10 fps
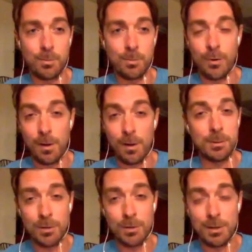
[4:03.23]
are
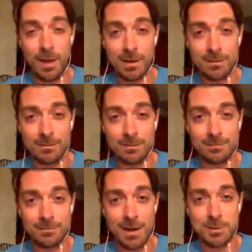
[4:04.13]
probably pretty bad at
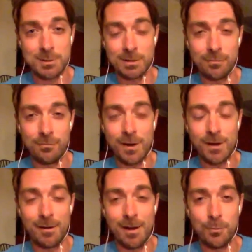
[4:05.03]
actually
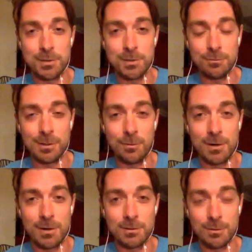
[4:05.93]
figuring out what you really
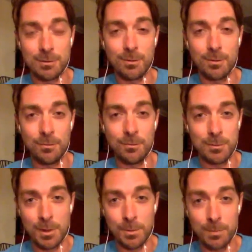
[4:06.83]
want to do or
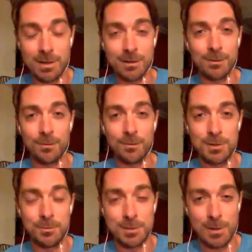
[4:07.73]
what you want to be or
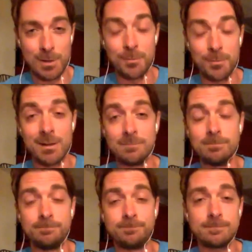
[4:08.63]
what you want to spend your money on.